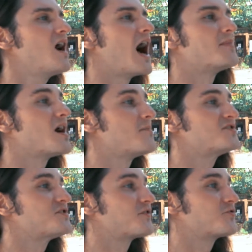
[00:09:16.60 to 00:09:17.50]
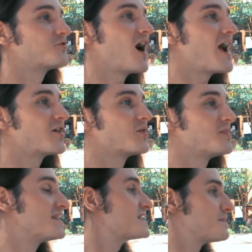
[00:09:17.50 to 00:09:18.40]
I'm not much of a crier,
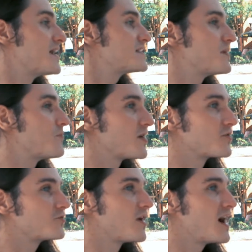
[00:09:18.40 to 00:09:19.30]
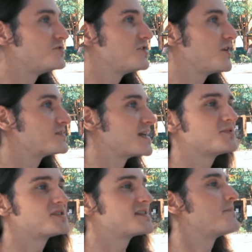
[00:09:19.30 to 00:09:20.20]
but this makes me want to cry. She goes, I'm
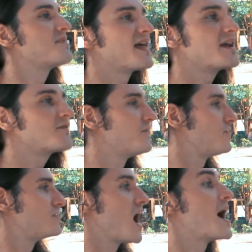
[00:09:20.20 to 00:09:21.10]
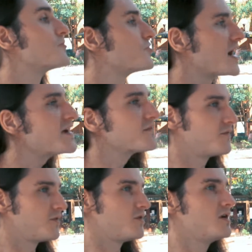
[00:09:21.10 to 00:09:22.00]
thankful. I'm
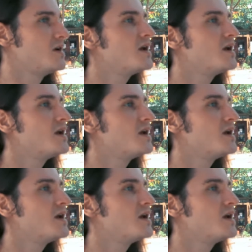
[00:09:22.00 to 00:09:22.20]
grateful.